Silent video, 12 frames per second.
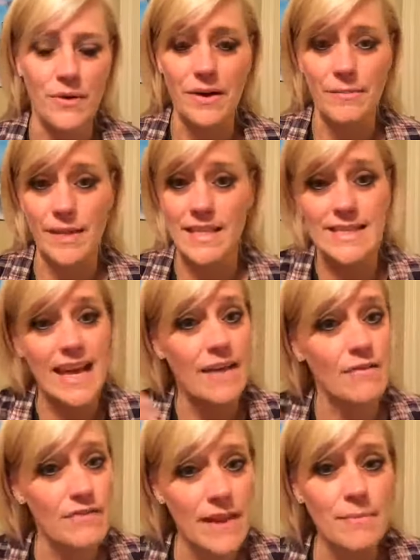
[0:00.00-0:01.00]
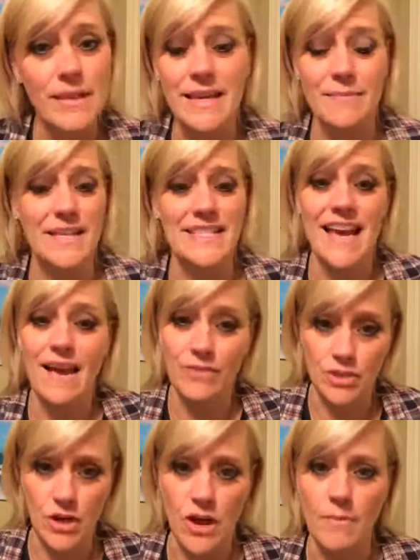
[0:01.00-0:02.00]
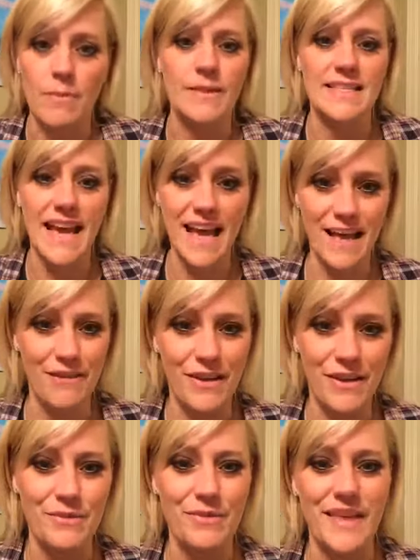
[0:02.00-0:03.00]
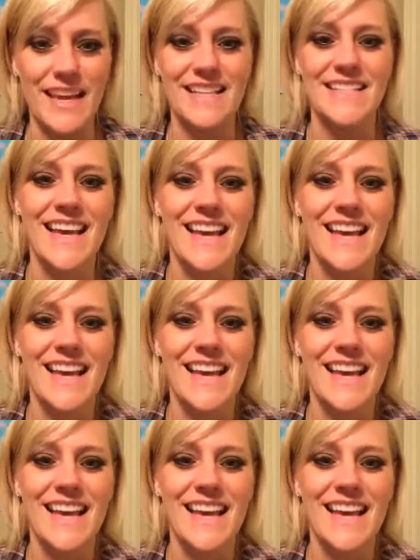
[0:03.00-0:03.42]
It means I have a family. It means I have a job. It means I have other things.